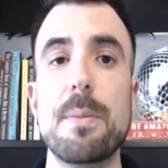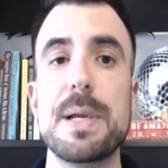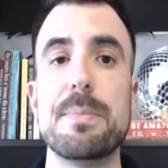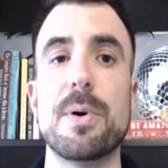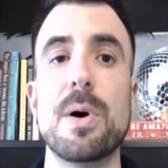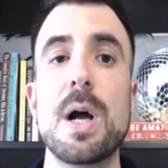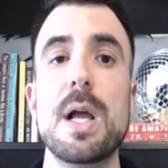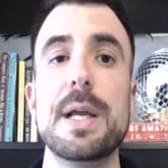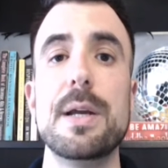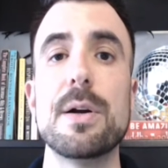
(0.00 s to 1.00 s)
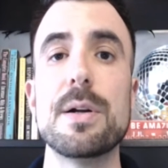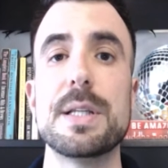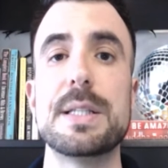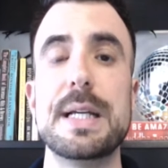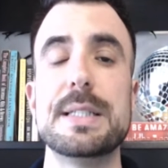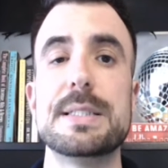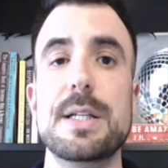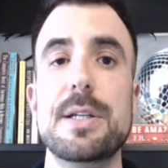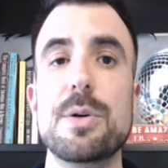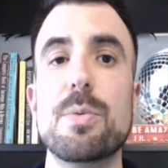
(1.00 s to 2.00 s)
people, here are the things that
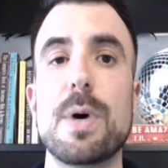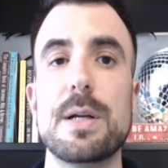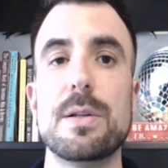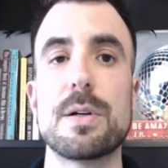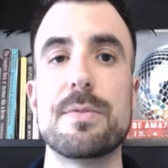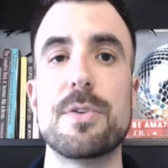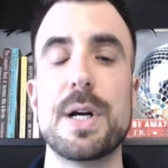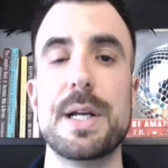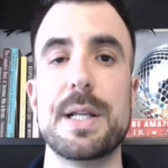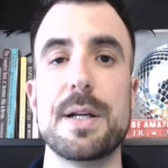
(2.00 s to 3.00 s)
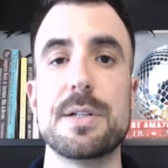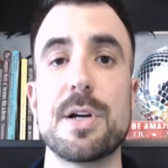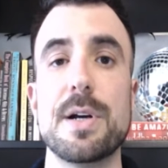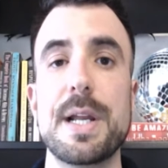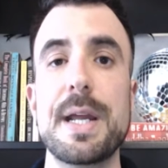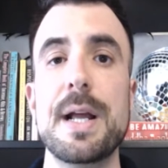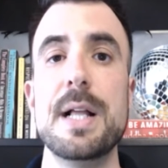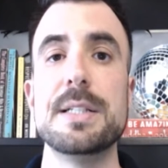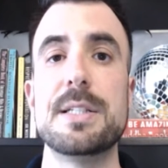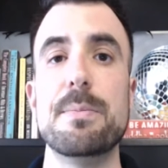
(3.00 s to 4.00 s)
you want to look for in an attorney
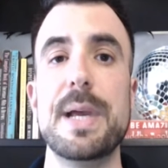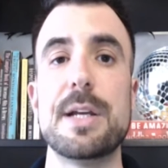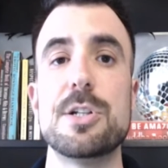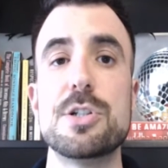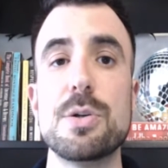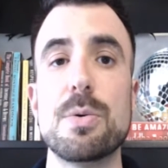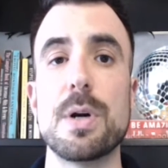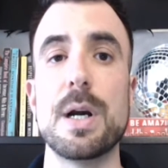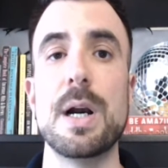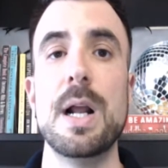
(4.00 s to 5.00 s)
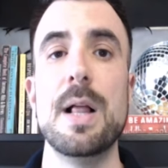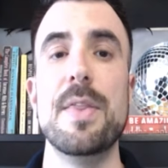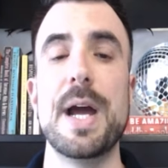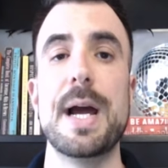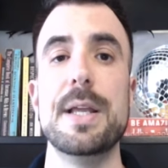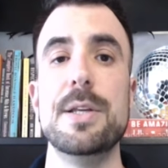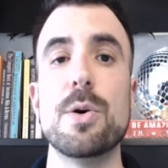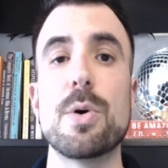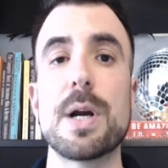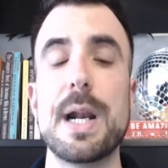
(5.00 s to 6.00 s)
to make sure that
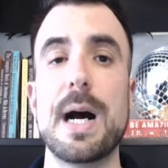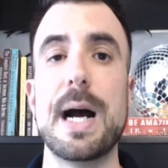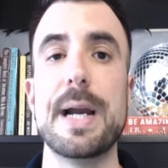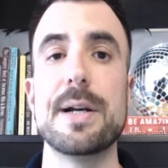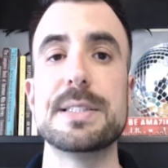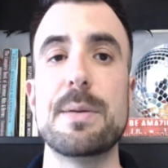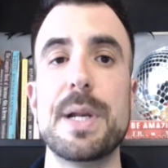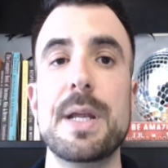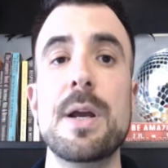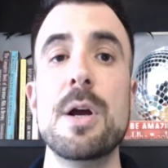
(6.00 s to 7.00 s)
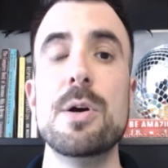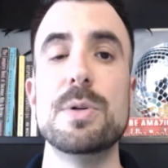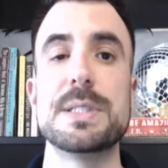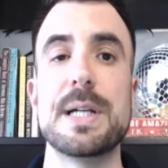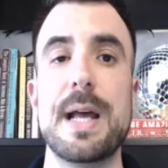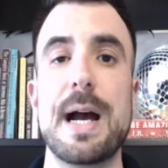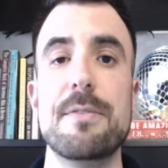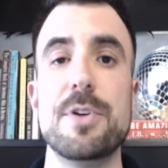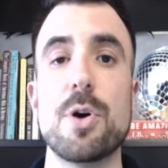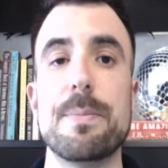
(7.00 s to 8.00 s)
you're going to hire somebody who is going to
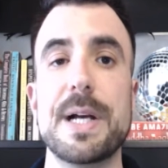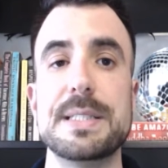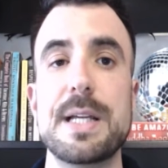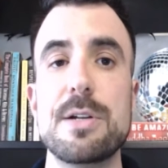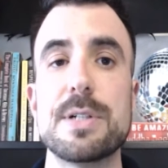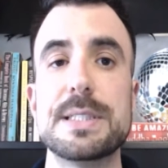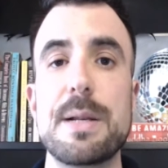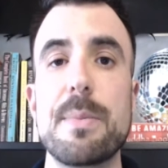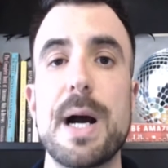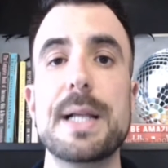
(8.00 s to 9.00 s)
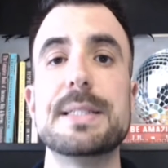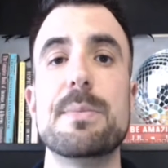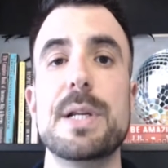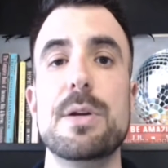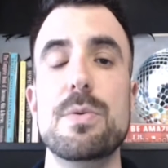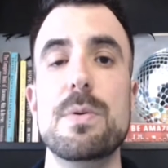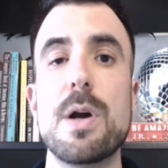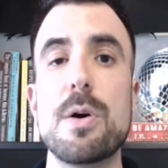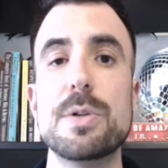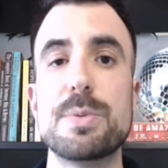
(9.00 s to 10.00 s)
have your best interest in mind, somebody who
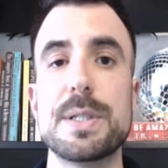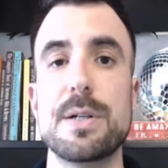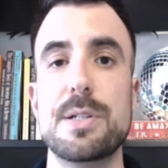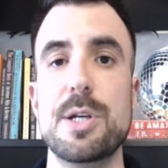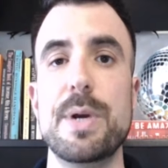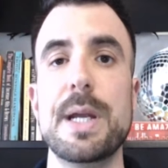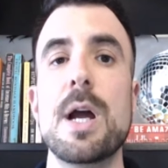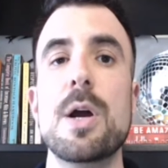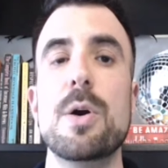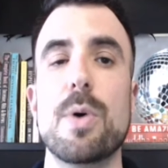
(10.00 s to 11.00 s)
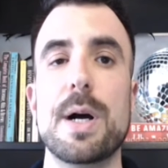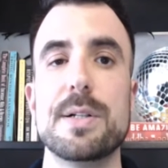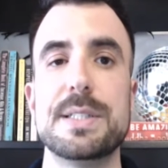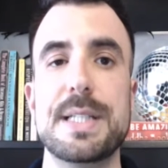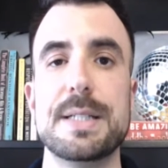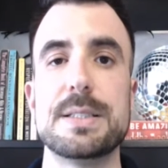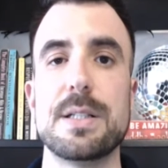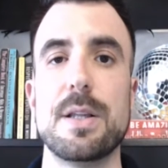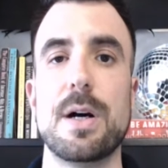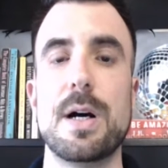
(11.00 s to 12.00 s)
knows what they're doing, who understands the
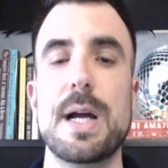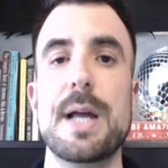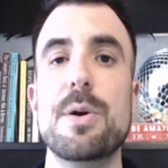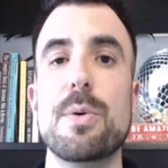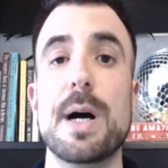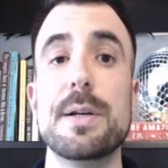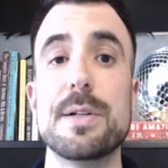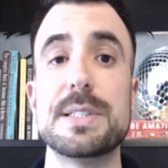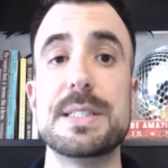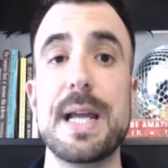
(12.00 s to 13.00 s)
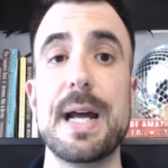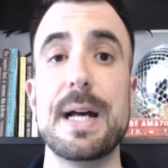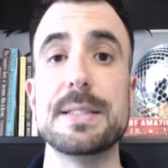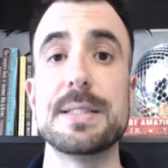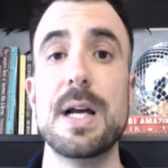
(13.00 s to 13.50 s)
law, and who understands